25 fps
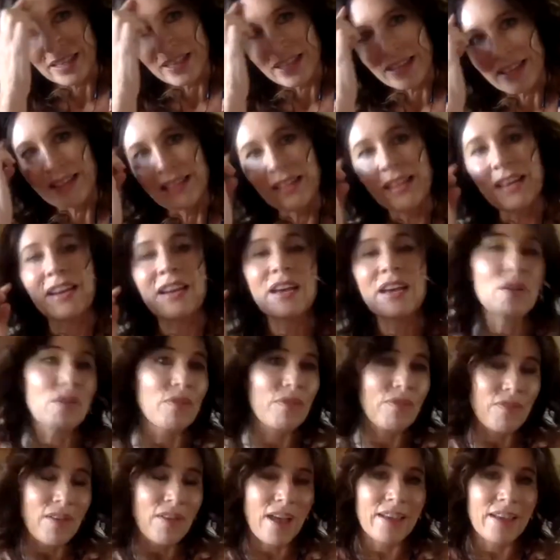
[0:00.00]
that our
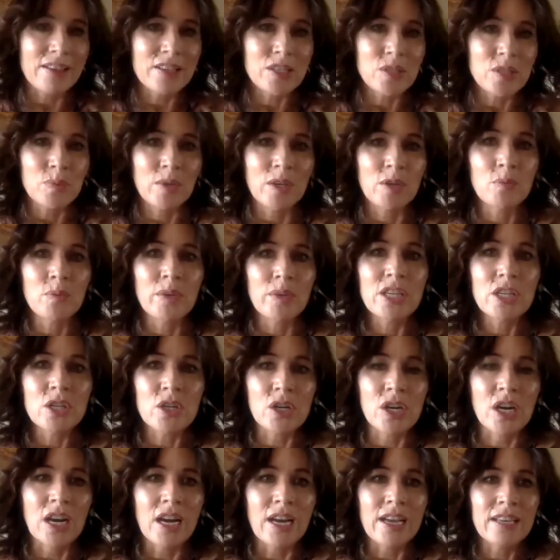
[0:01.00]
face, when we
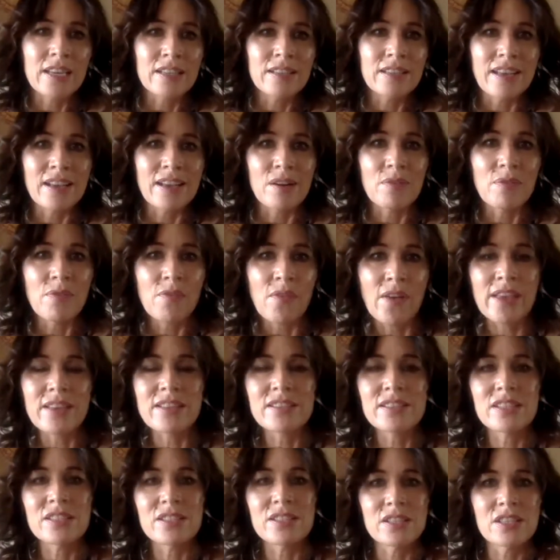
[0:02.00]
cry, our
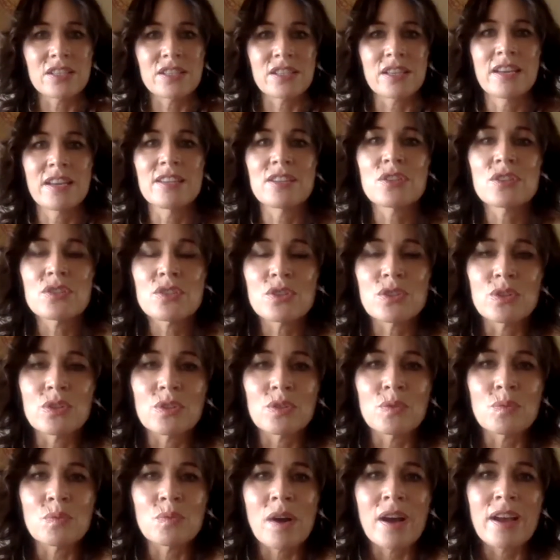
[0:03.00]
face is designed a
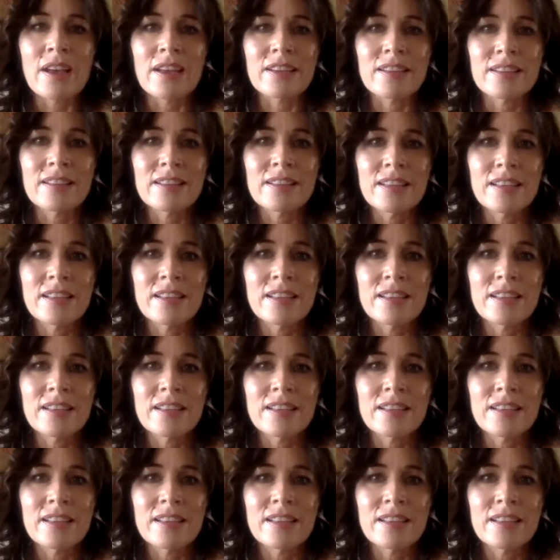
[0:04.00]
certain way.